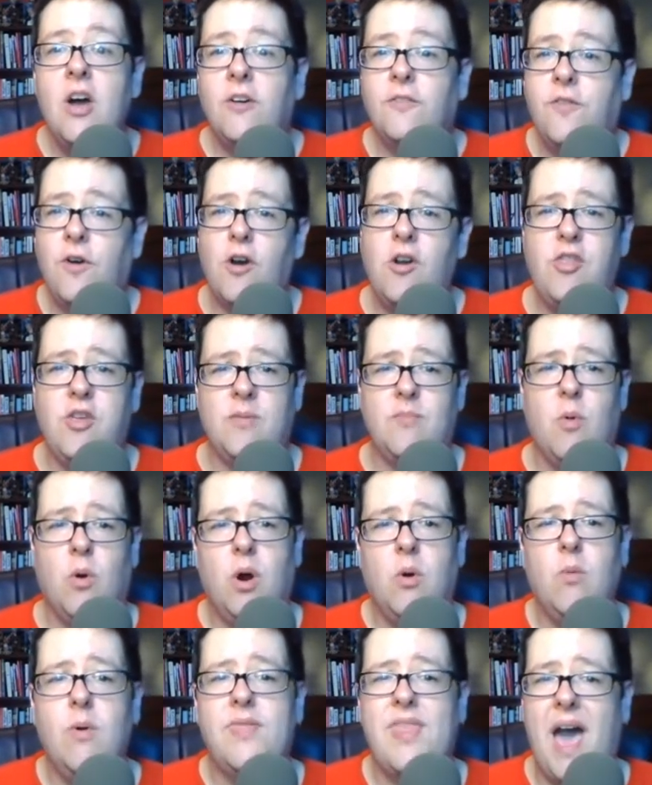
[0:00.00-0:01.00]

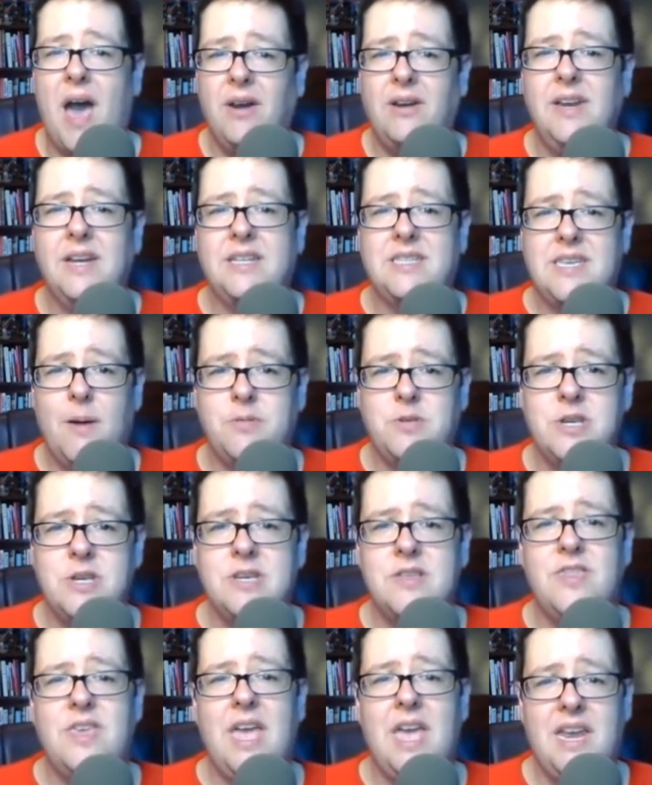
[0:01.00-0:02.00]
Furthermore, without an exception
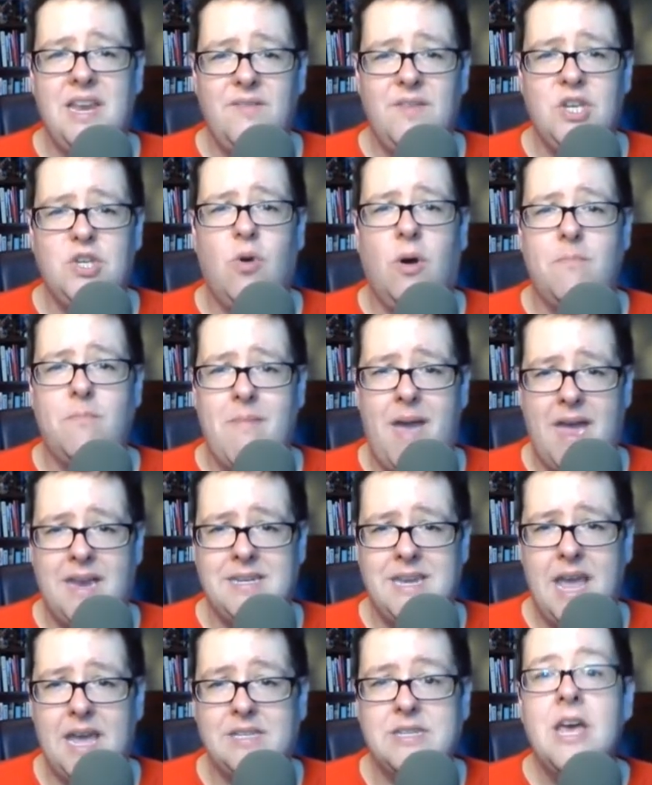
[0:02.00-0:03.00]
to the individual
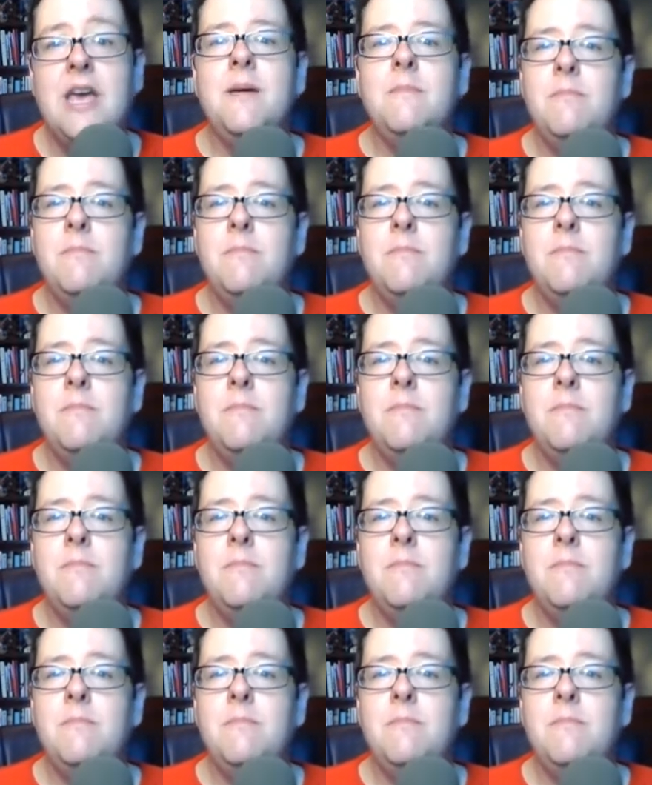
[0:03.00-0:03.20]
mandate,